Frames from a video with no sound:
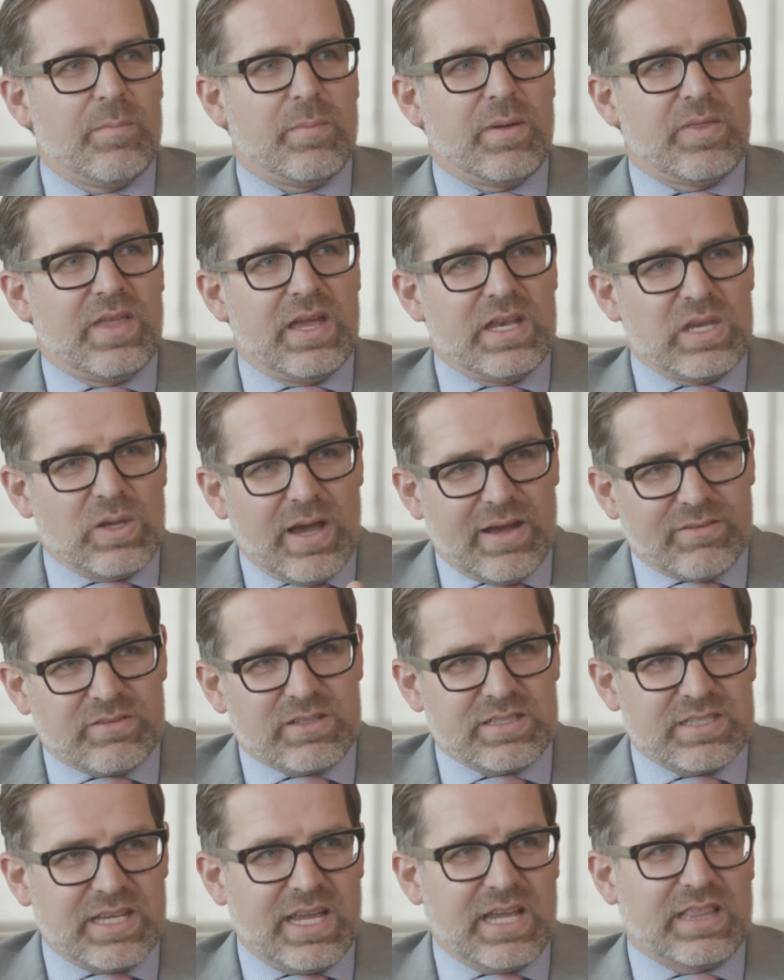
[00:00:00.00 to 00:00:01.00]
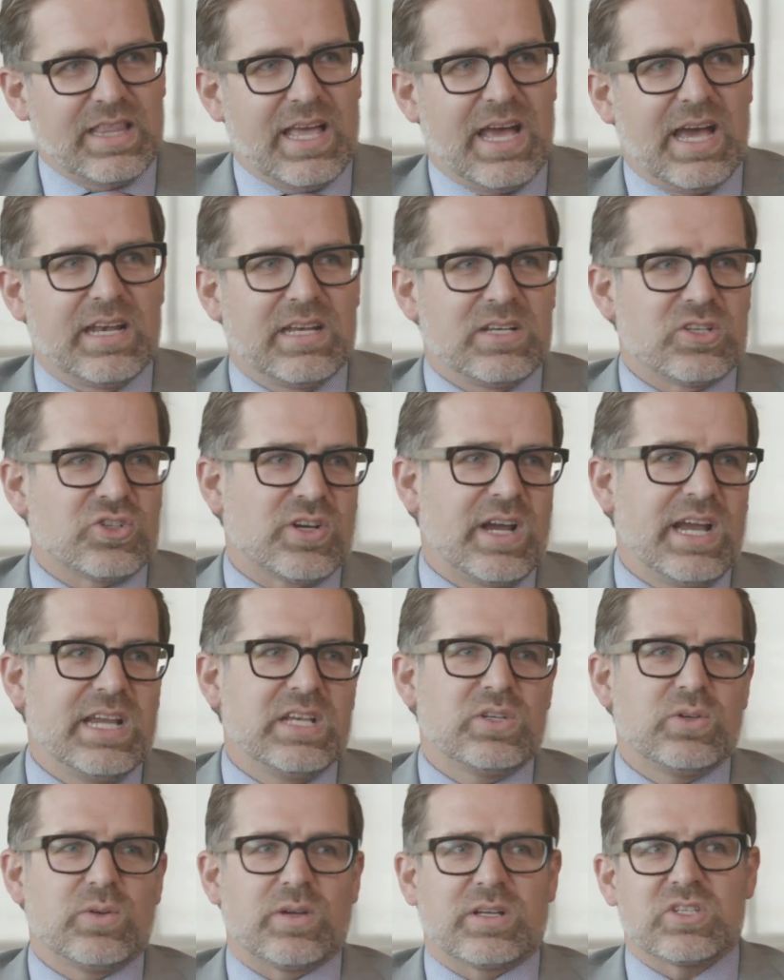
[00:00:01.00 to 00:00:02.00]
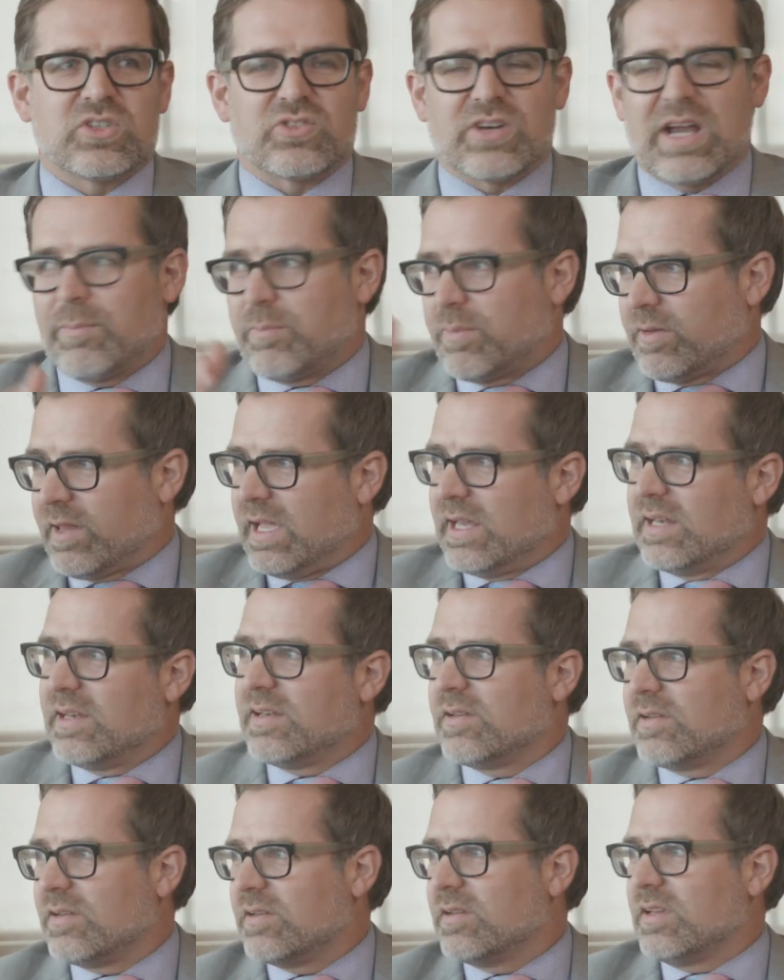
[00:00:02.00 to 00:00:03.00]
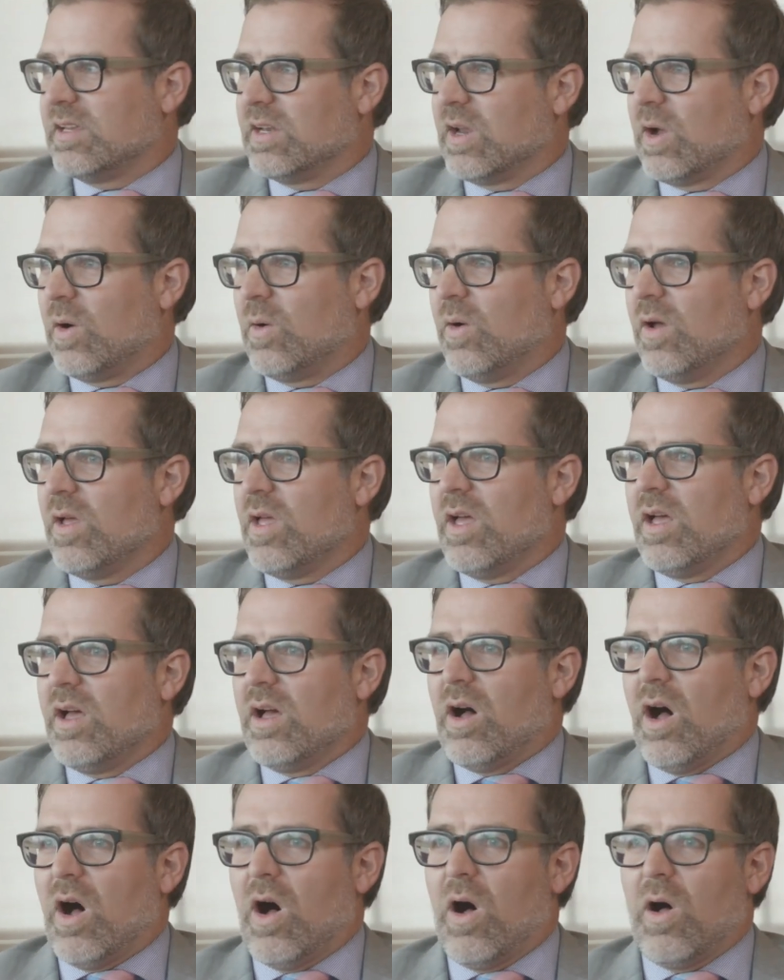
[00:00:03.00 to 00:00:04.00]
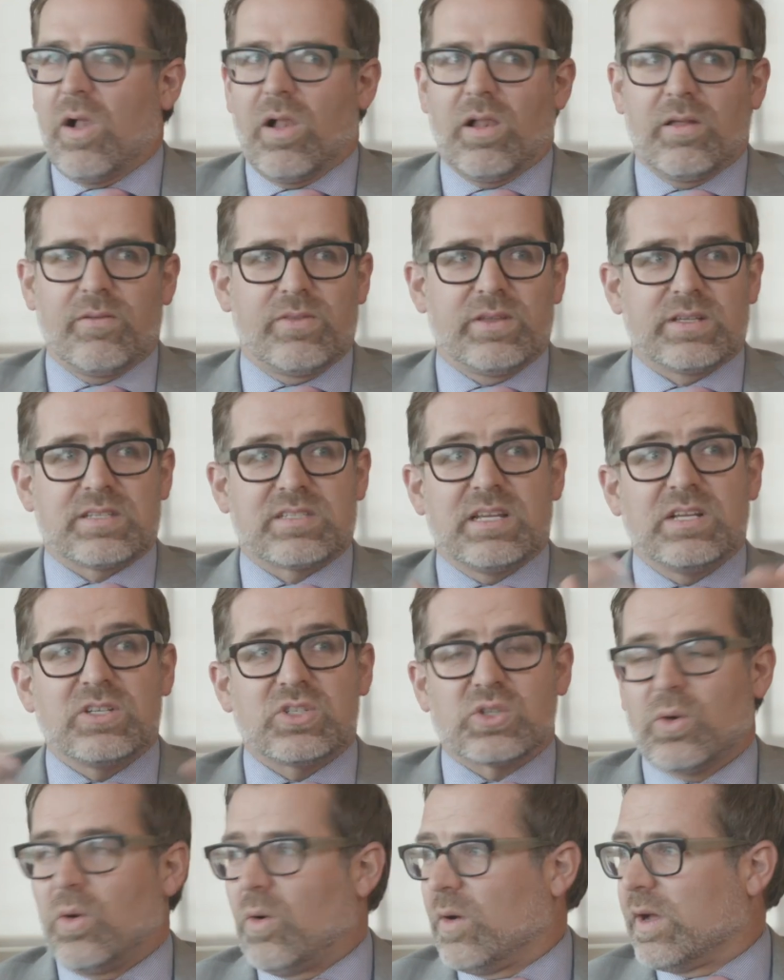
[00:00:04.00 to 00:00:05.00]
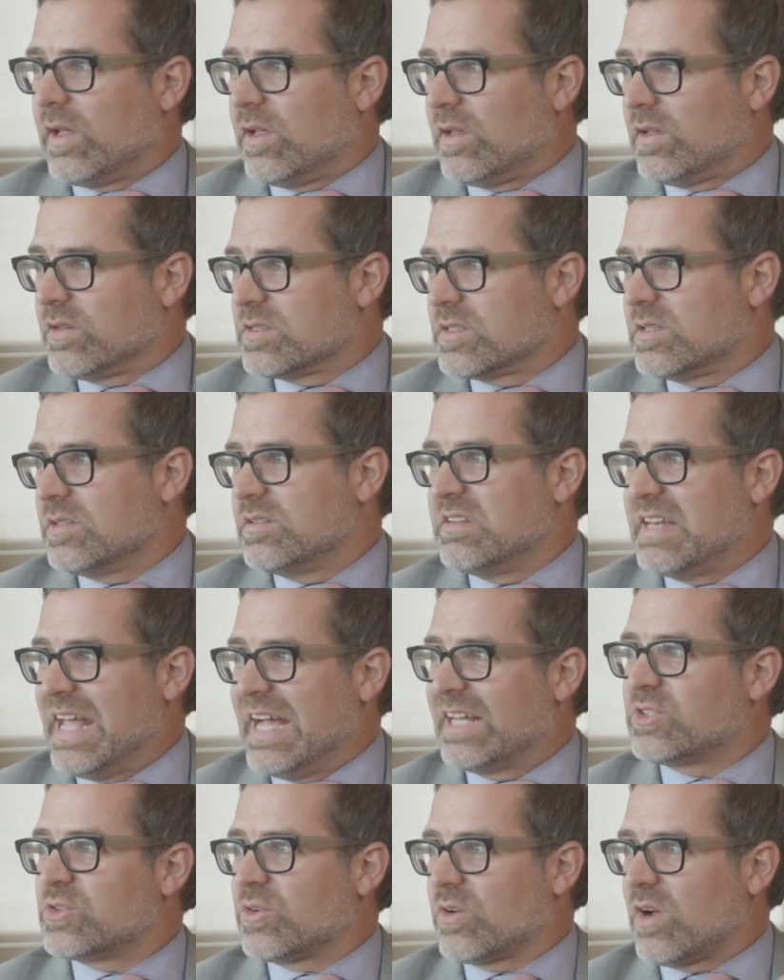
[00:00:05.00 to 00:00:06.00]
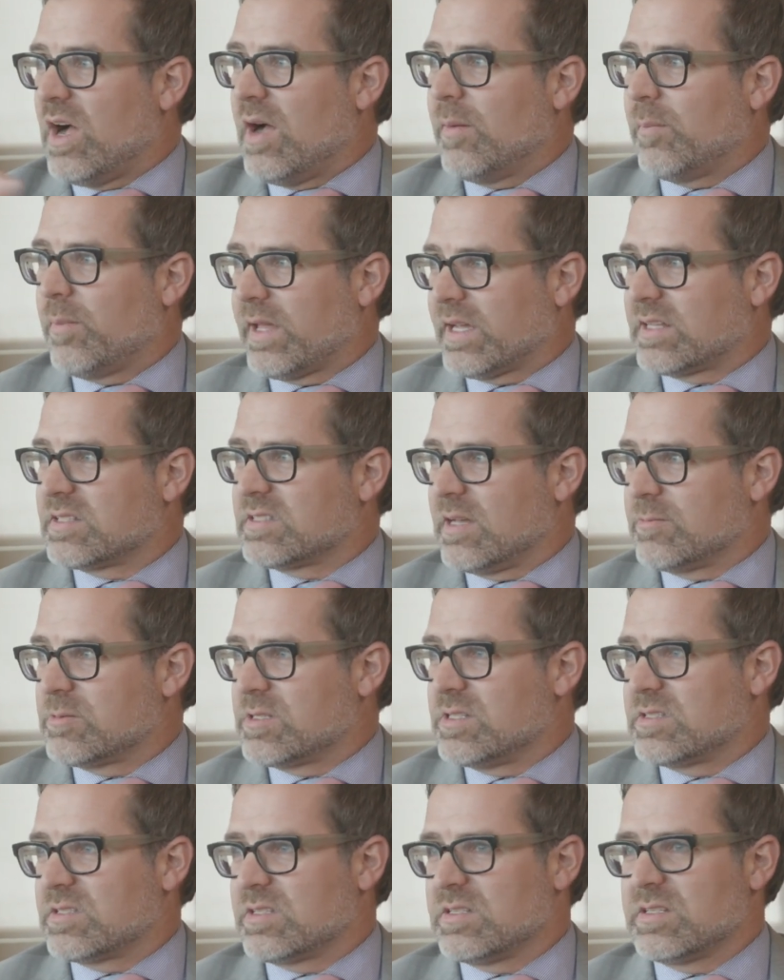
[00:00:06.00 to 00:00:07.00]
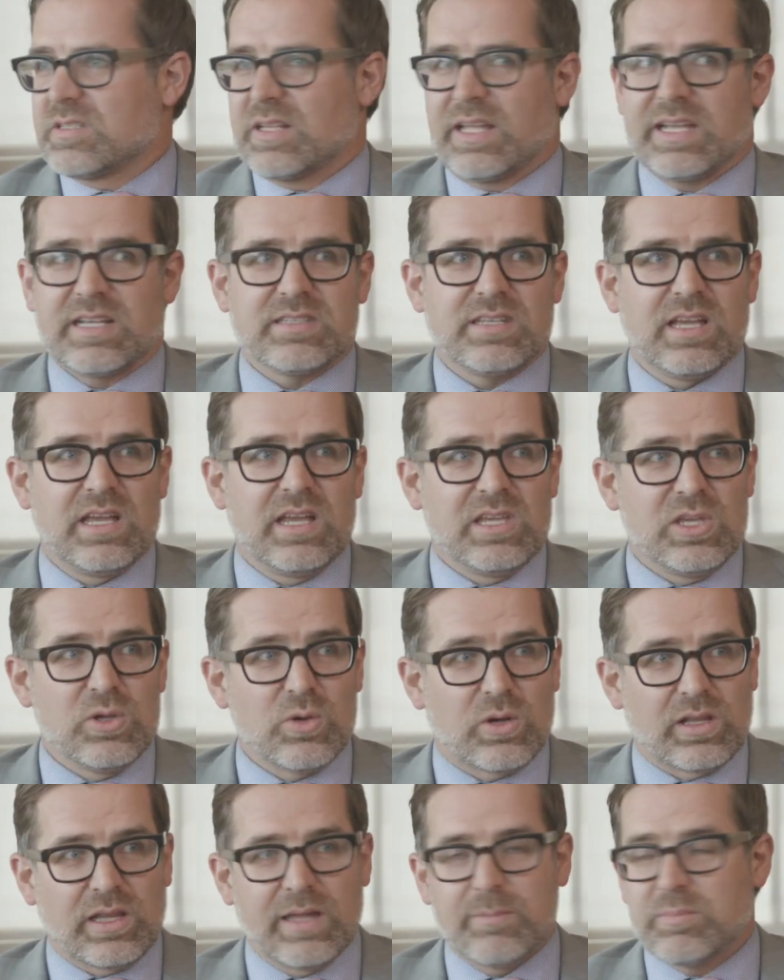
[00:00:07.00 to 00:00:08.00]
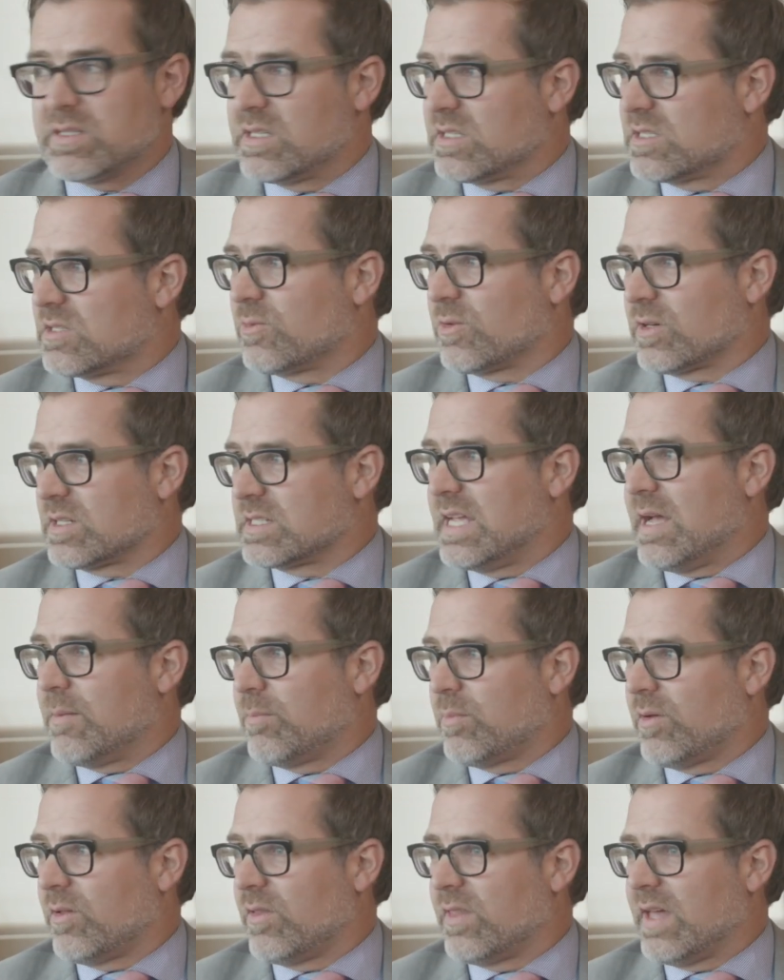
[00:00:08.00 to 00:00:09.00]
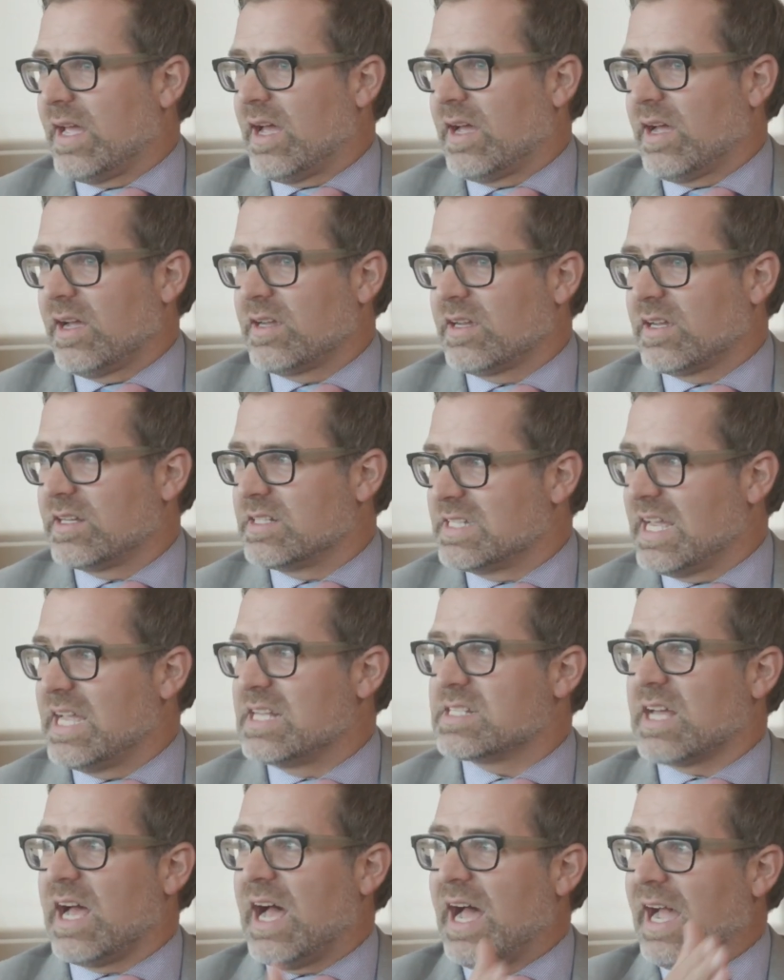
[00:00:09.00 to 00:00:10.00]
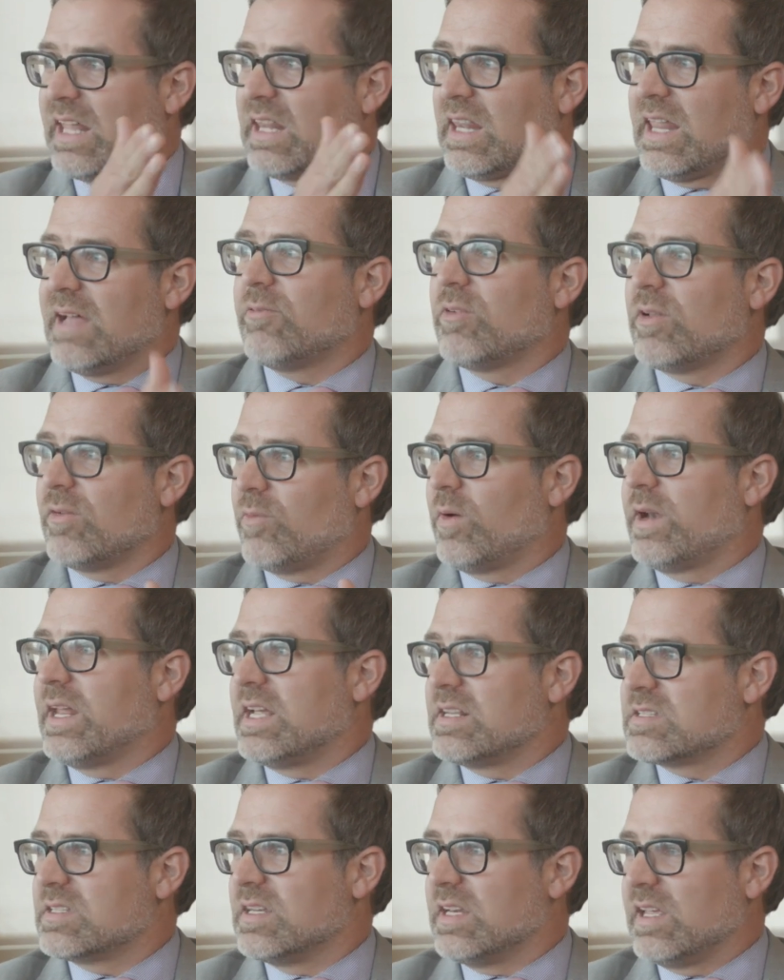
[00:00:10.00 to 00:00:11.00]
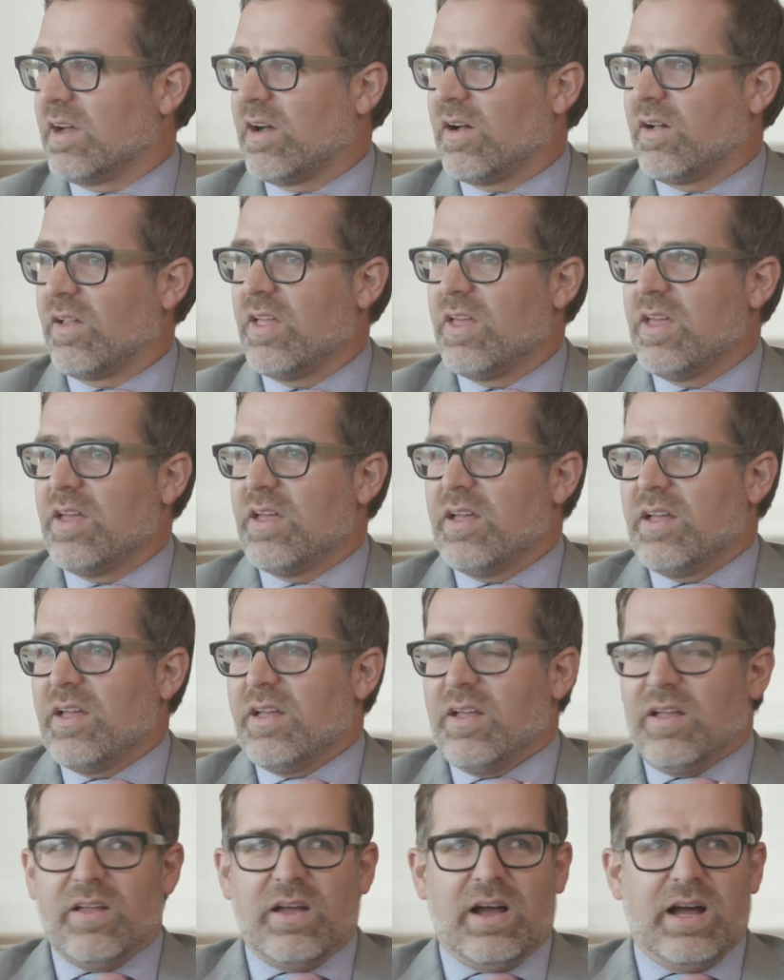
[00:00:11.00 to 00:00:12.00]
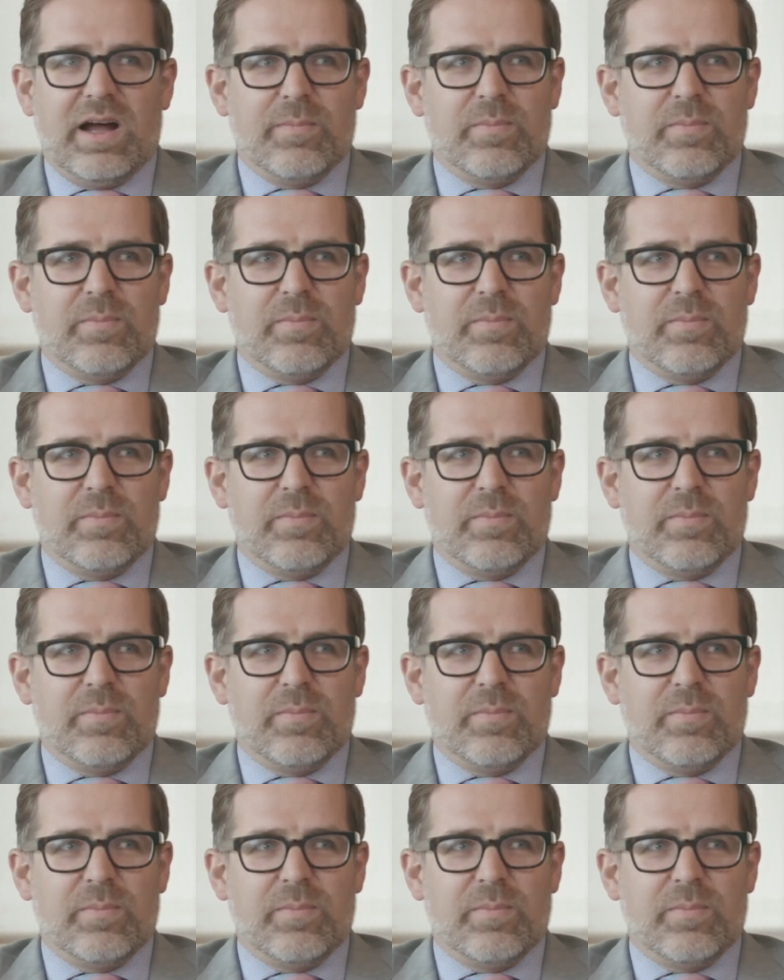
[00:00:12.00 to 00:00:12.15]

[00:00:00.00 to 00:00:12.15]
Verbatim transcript: But then you have to take that and trying to extrapolate, you know, all of the essential oils, natural complex substances like say eucalyptus, for example, that contains a high level of 1-8 cineol Mm -hmm.